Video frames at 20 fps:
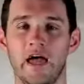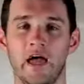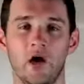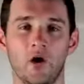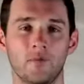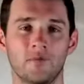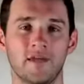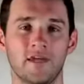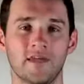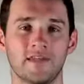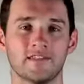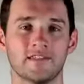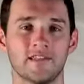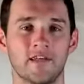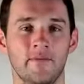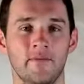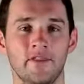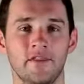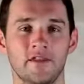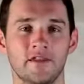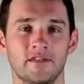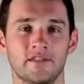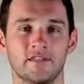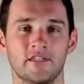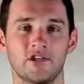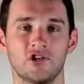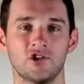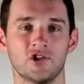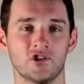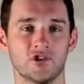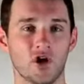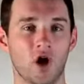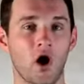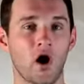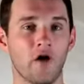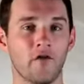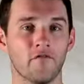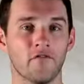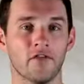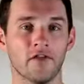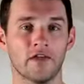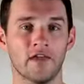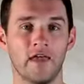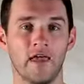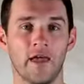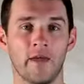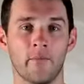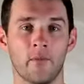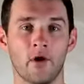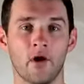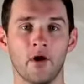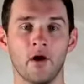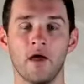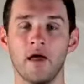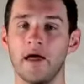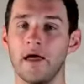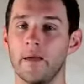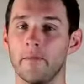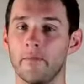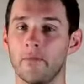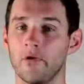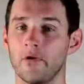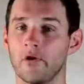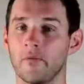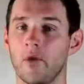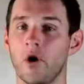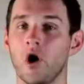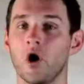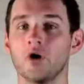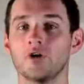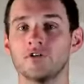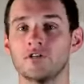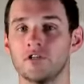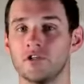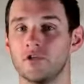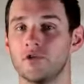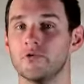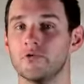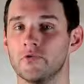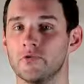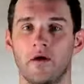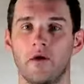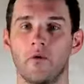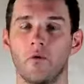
help take some of the decisions off the camera and put them onto you,